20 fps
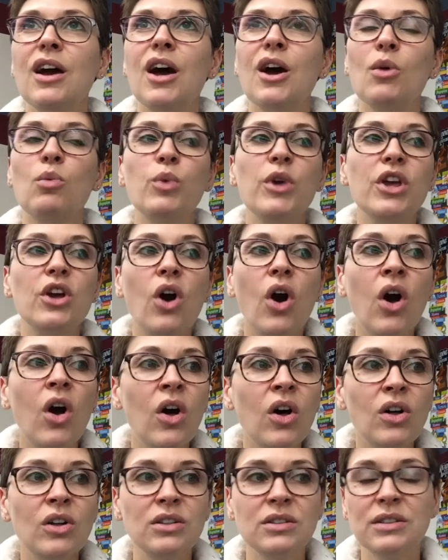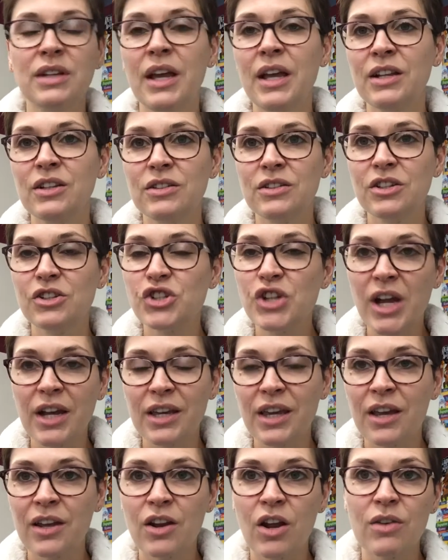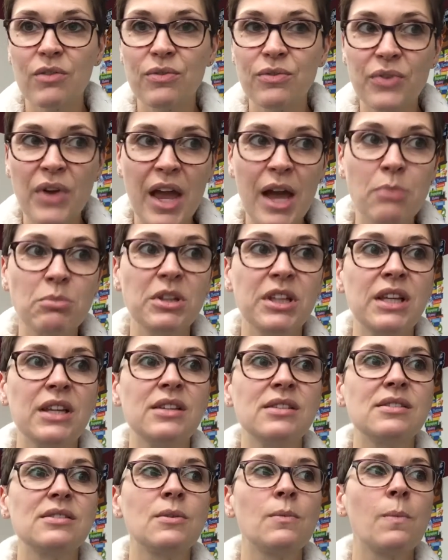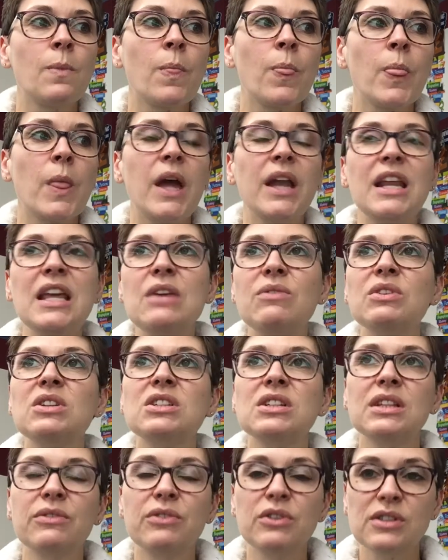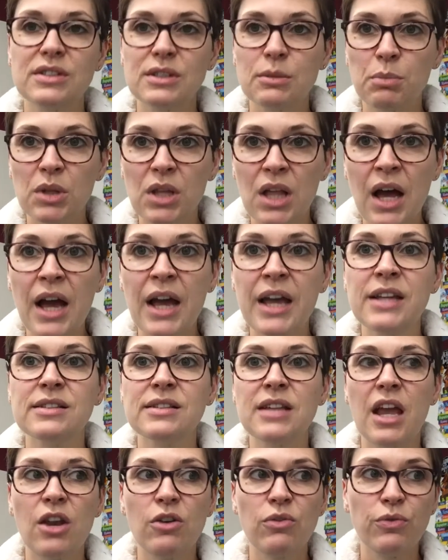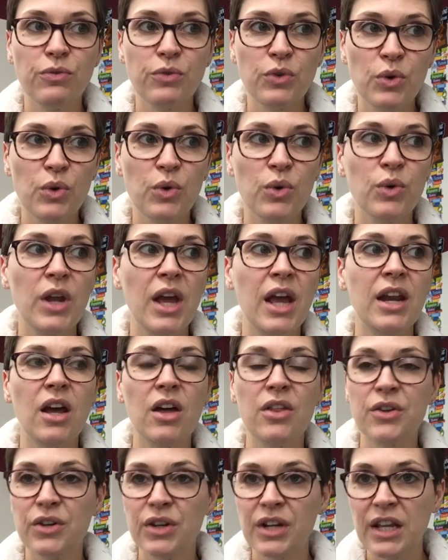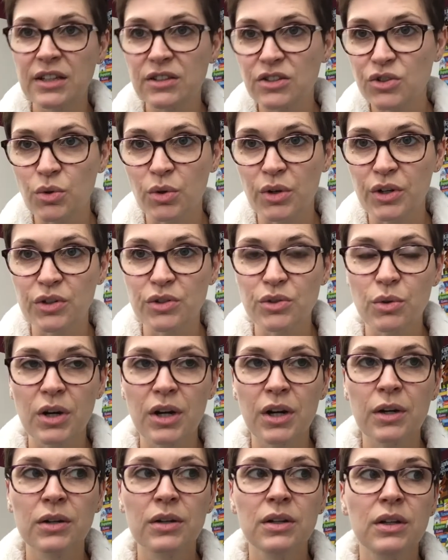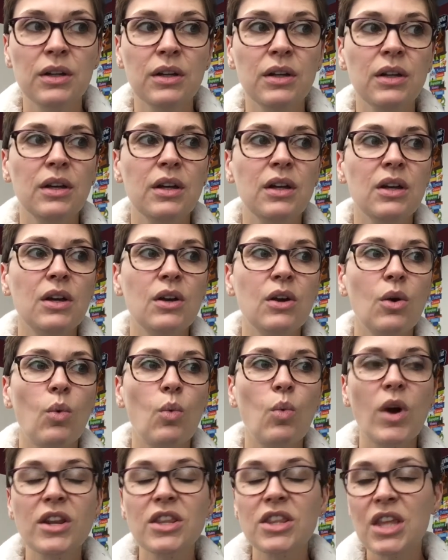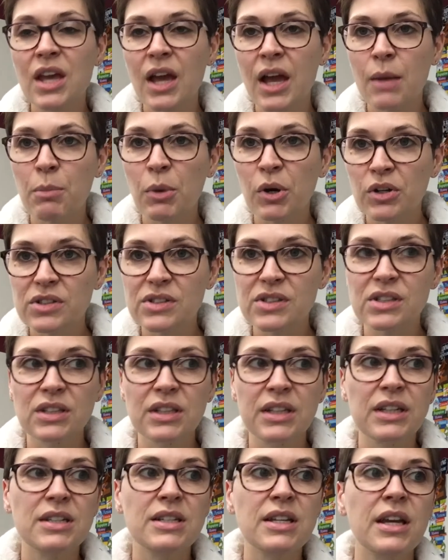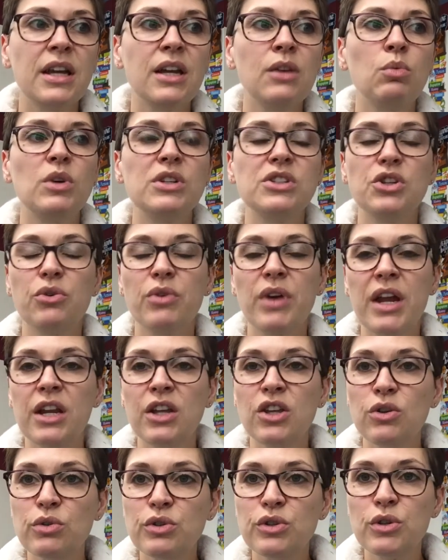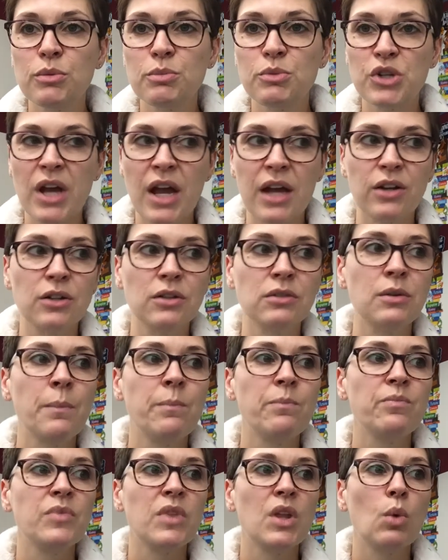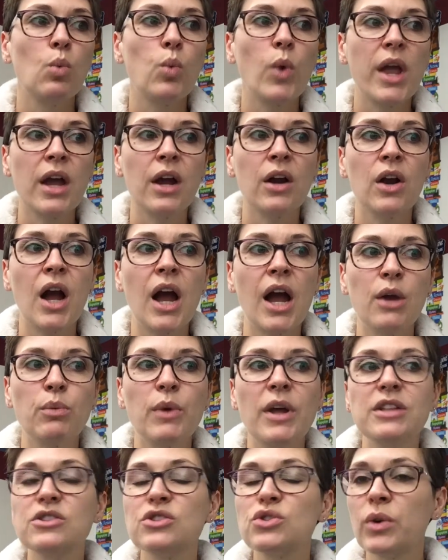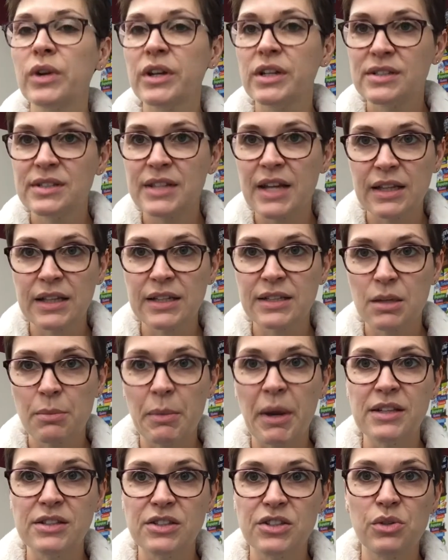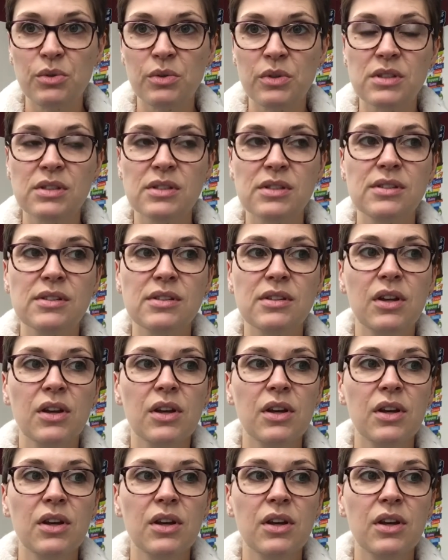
We called to check in on families and even delivered supplies and food and other needs door to door. One thing I personally did was create a YouTube channel where I read stories daily to my students.